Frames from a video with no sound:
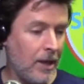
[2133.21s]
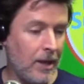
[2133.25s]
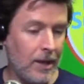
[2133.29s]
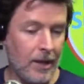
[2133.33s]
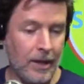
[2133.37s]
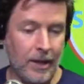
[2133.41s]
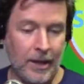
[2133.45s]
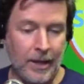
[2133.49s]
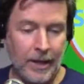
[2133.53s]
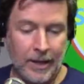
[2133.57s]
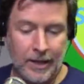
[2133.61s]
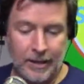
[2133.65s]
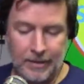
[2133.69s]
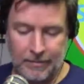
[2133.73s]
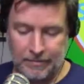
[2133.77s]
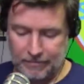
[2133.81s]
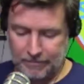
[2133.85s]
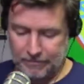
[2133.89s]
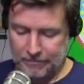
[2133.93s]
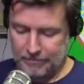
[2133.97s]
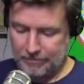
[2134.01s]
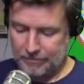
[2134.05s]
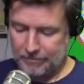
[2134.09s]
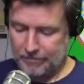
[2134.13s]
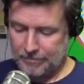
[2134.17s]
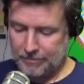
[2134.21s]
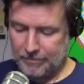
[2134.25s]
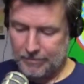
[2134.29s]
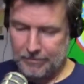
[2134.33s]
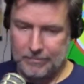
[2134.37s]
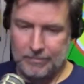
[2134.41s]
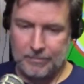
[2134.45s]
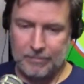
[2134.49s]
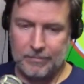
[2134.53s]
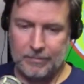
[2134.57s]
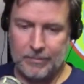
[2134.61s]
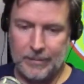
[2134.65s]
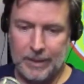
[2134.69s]
Let
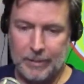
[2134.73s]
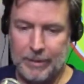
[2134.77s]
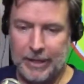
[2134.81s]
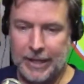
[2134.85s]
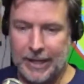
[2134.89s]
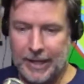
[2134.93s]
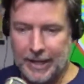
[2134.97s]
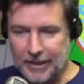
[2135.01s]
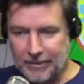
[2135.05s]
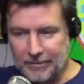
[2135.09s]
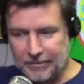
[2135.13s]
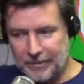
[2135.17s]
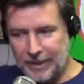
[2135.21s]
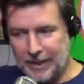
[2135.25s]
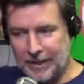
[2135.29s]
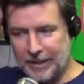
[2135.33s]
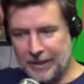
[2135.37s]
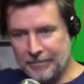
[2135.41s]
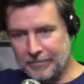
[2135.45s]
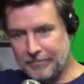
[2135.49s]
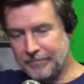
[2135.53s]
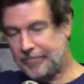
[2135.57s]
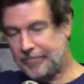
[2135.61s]
me get it. Hang on.